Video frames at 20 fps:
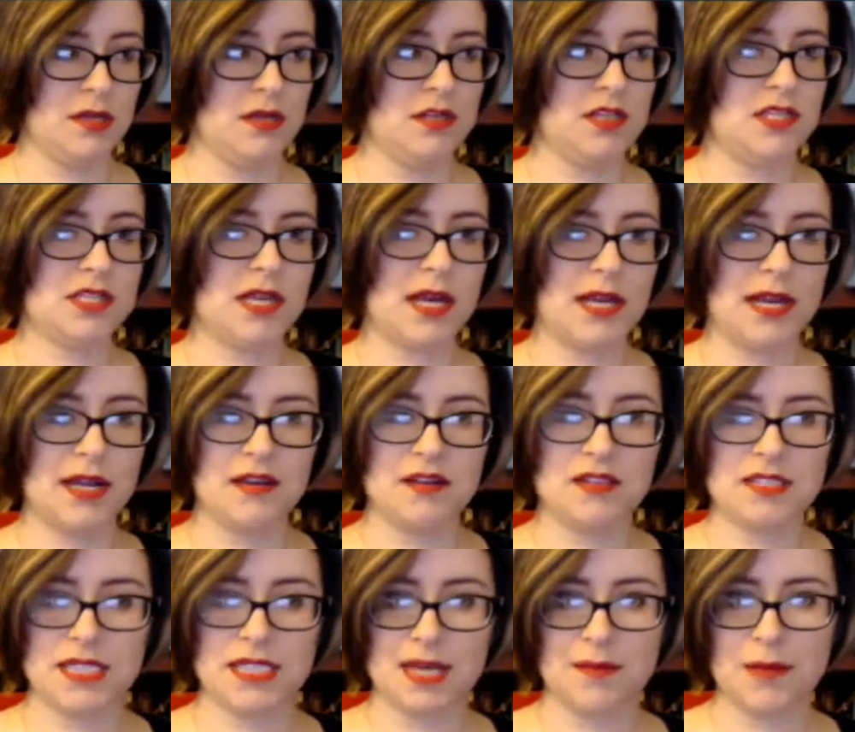Just cut out your
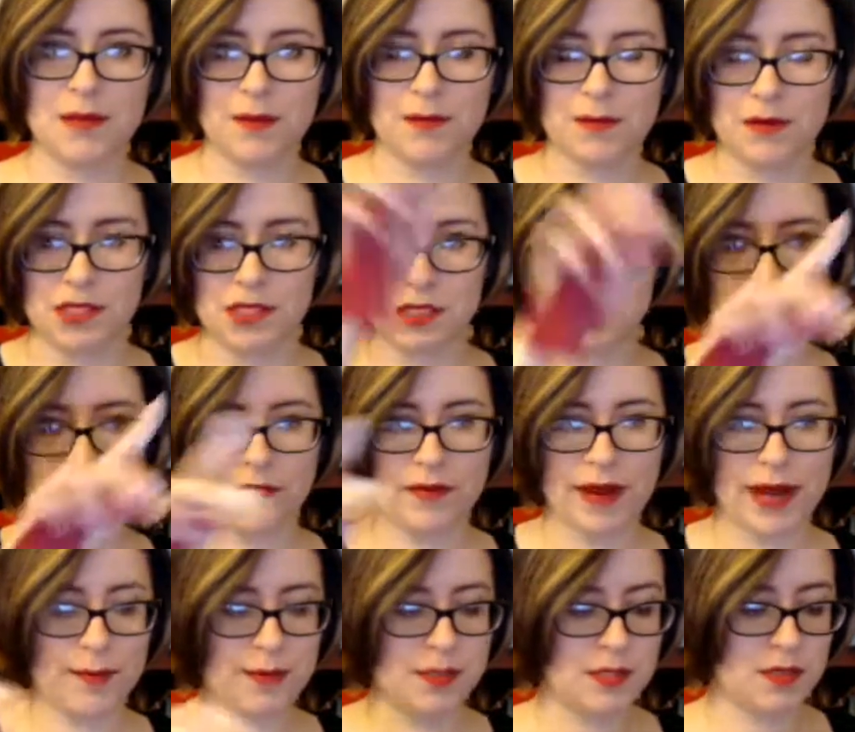sandpaper so it
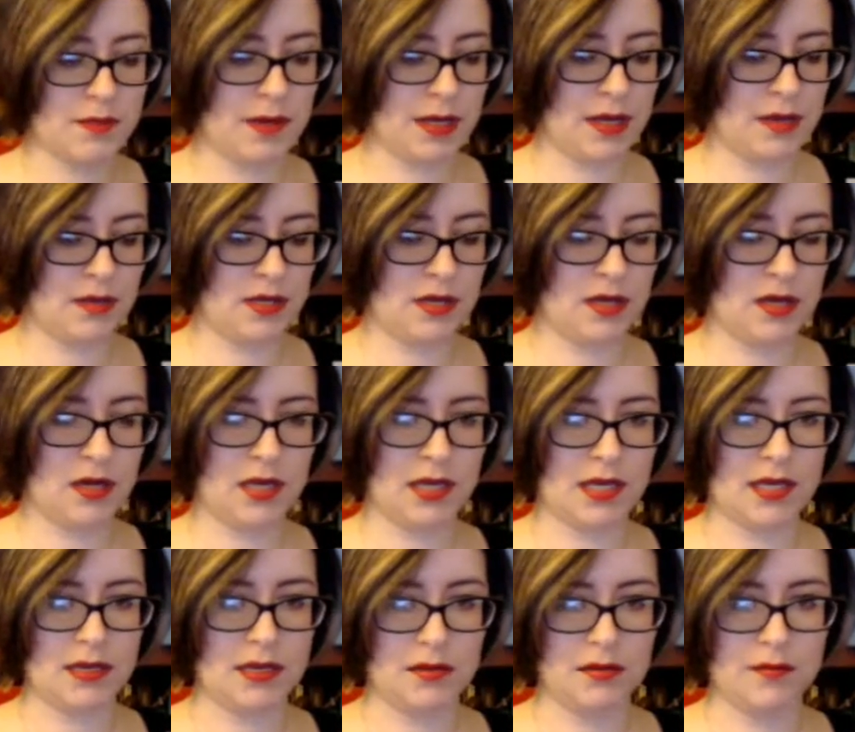wraps around your
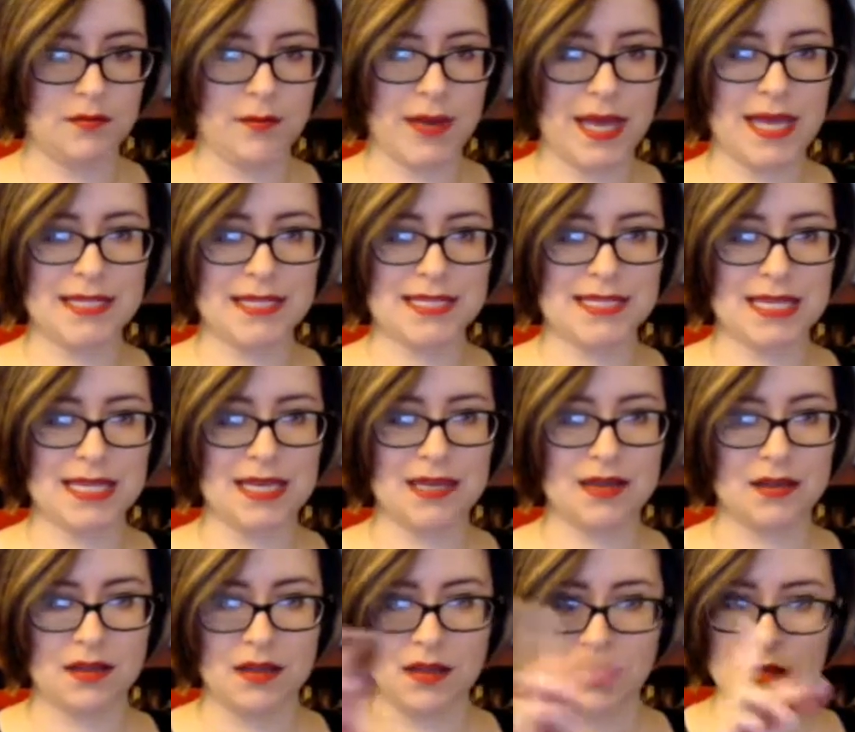paint stick,
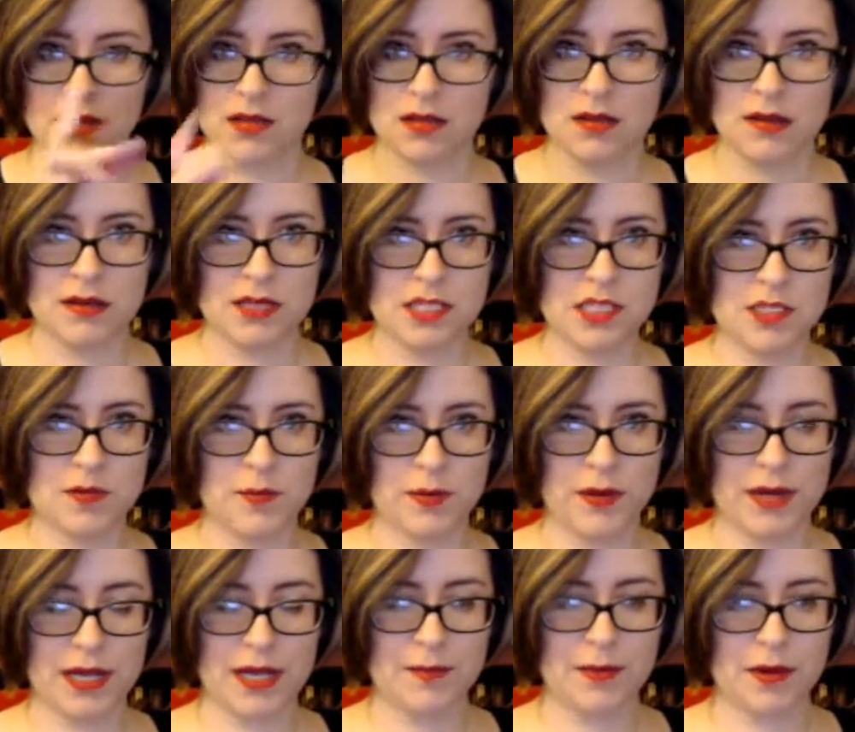
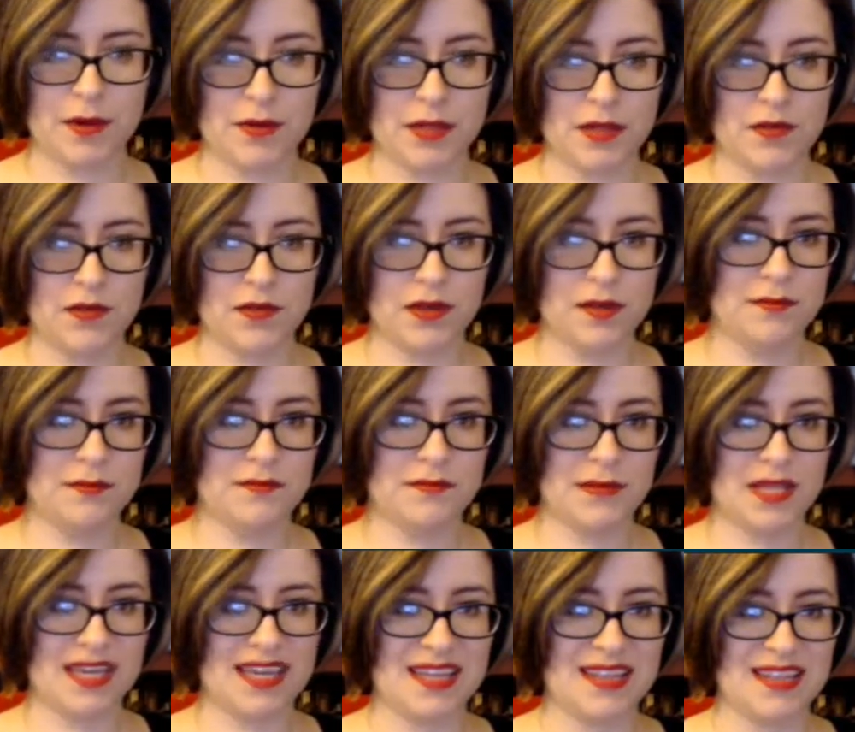spray both of them,
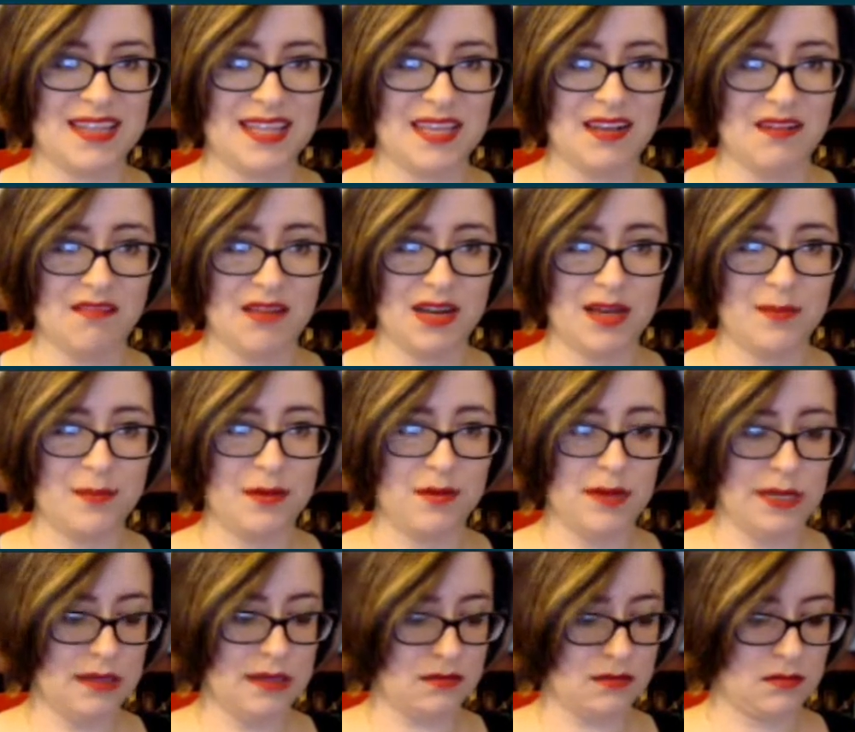and then wrap it
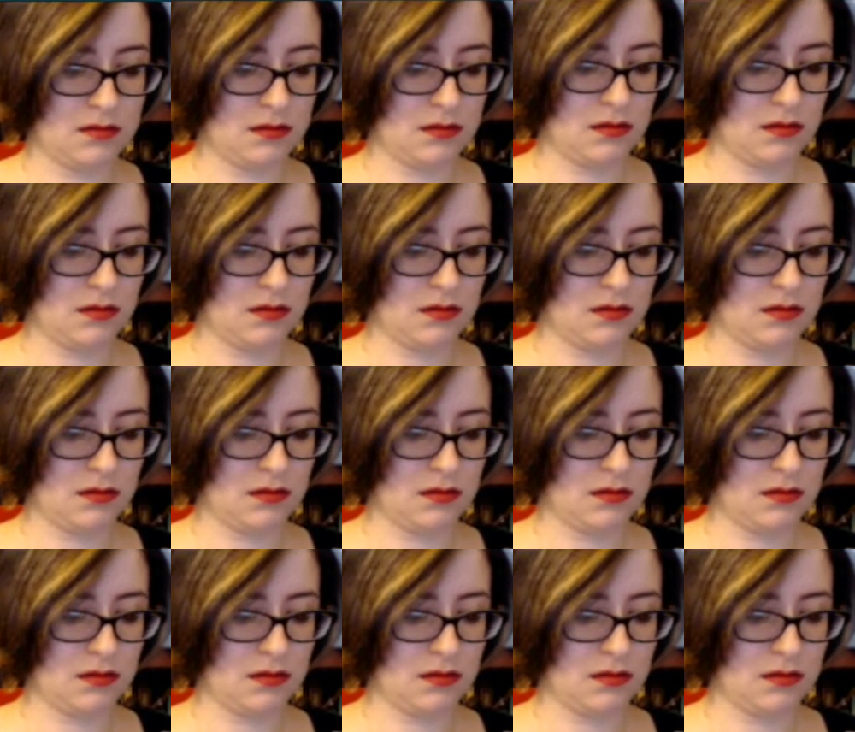around.